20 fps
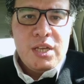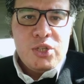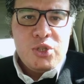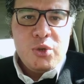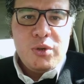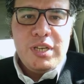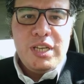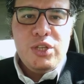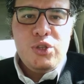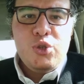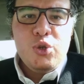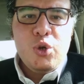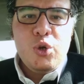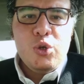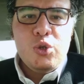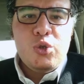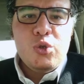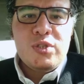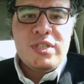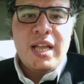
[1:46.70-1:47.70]
So you need to
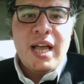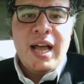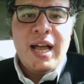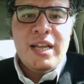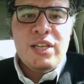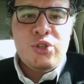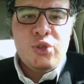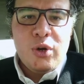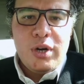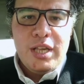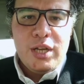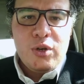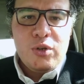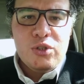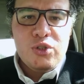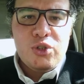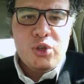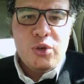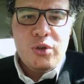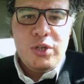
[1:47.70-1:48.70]
go to the hydraulic
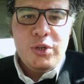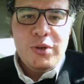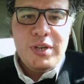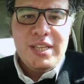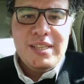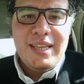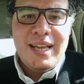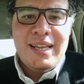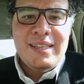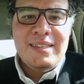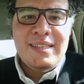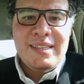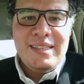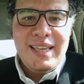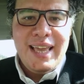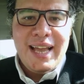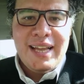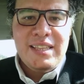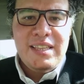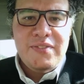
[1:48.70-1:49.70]
control unit and
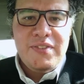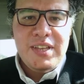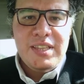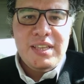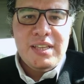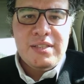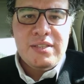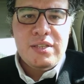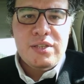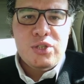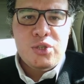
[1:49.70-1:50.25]
deactivate it.